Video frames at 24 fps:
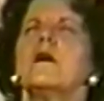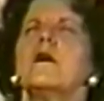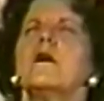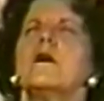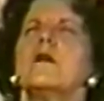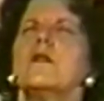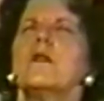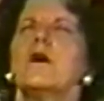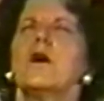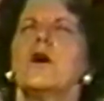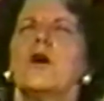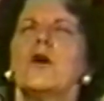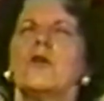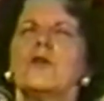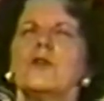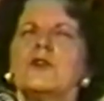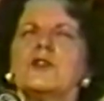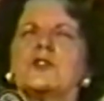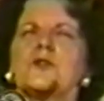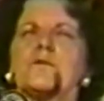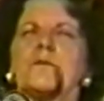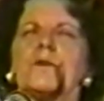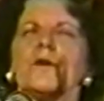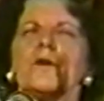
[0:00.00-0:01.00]
The Holy
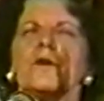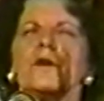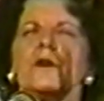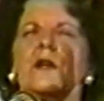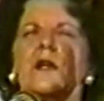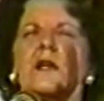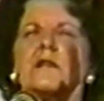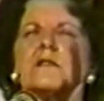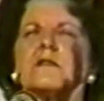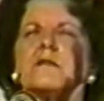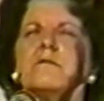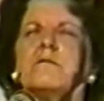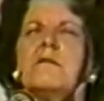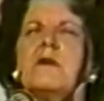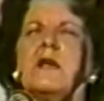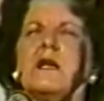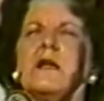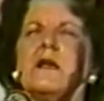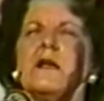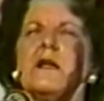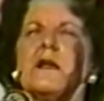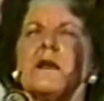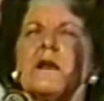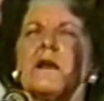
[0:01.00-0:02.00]
Spirit has
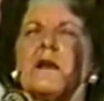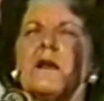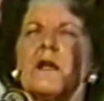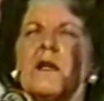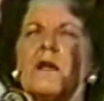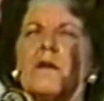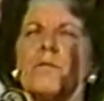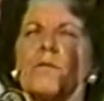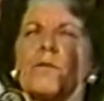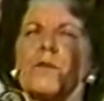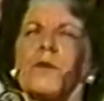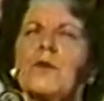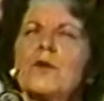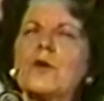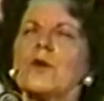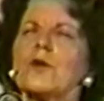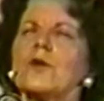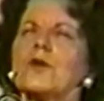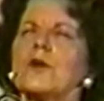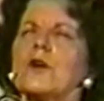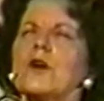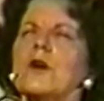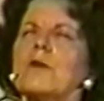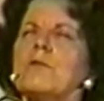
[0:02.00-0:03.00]
immediately
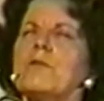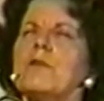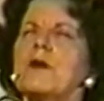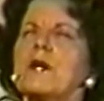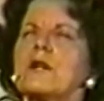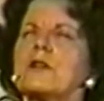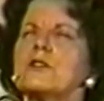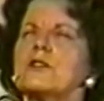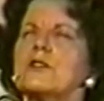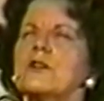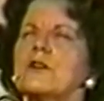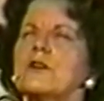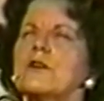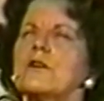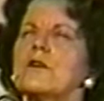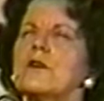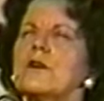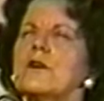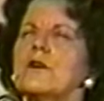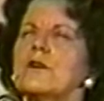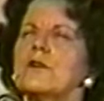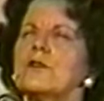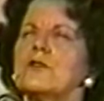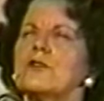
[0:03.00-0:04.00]
brought a picture
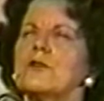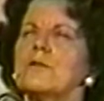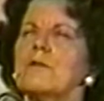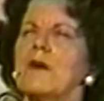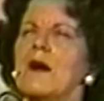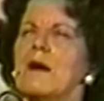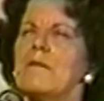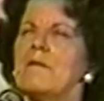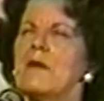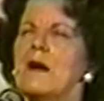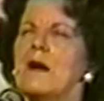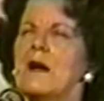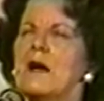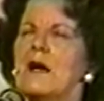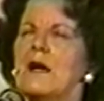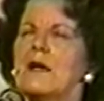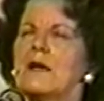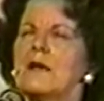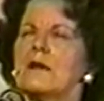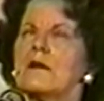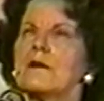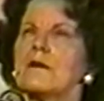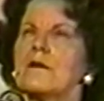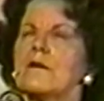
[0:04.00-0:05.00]
to my
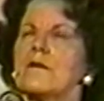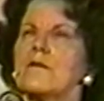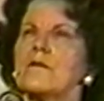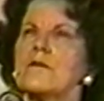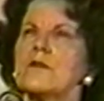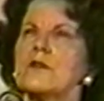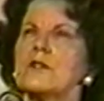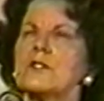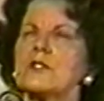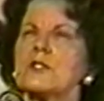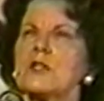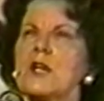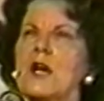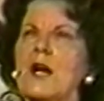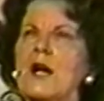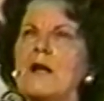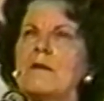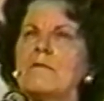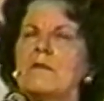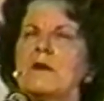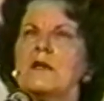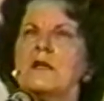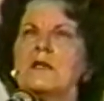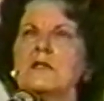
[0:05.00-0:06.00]
mind. This
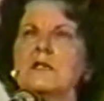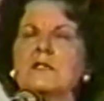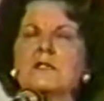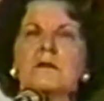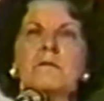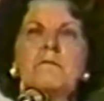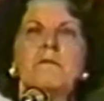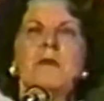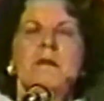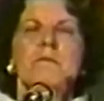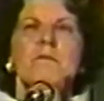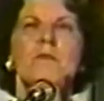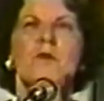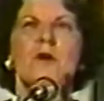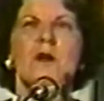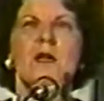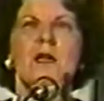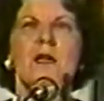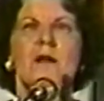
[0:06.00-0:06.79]
time it is a memory.